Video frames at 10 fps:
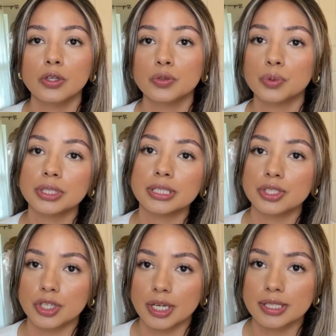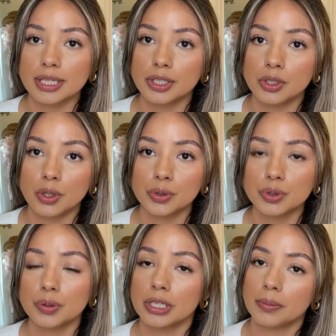would suggest that you go to
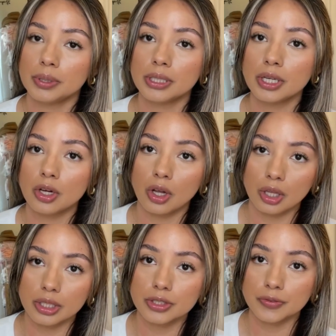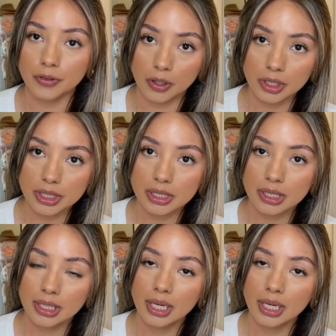a community college first,